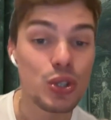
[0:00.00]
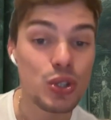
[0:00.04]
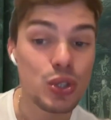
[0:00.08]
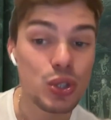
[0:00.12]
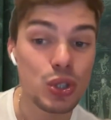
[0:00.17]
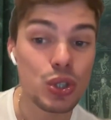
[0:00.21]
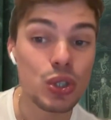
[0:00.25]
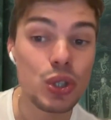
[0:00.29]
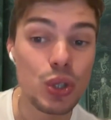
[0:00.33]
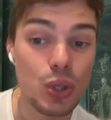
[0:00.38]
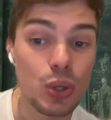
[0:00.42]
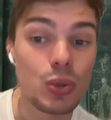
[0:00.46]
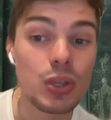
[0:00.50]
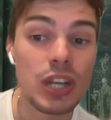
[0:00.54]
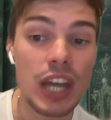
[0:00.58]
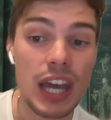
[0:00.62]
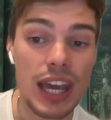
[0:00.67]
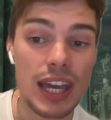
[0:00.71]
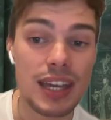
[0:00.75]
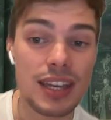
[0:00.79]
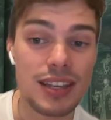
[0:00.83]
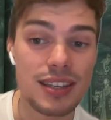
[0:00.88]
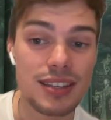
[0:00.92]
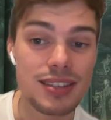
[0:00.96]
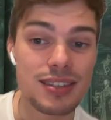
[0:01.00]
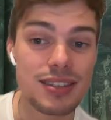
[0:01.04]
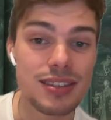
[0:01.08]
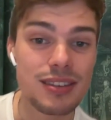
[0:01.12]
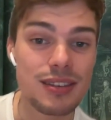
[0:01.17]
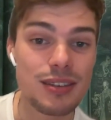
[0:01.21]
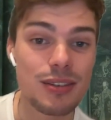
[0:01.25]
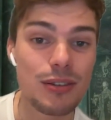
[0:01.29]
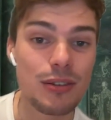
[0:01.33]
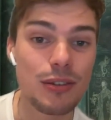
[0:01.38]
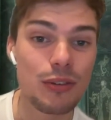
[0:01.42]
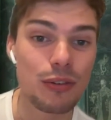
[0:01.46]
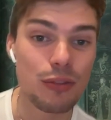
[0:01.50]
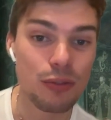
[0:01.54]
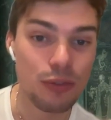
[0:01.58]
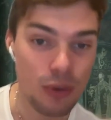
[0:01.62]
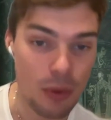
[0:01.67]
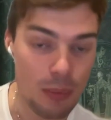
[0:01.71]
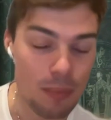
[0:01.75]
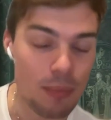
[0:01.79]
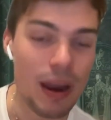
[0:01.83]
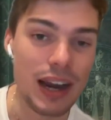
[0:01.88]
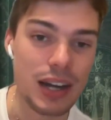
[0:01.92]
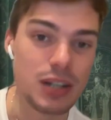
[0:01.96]
2 days
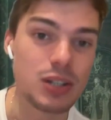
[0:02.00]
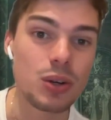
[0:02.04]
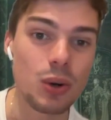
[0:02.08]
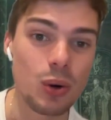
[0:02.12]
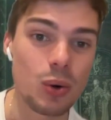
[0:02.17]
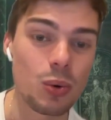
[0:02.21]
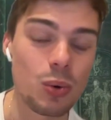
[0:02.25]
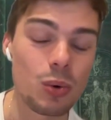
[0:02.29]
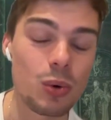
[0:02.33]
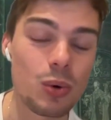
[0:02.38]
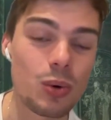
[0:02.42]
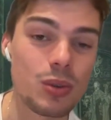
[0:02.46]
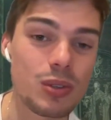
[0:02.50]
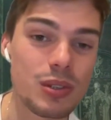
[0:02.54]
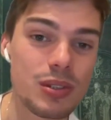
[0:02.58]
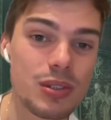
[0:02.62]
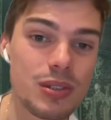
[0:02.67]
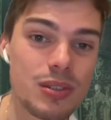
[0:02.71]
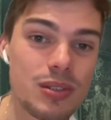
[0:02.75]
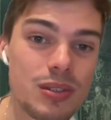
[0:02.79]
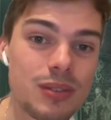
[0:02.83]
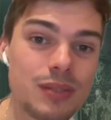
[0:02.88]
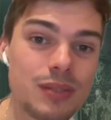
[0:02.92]
from back to Hogwarts.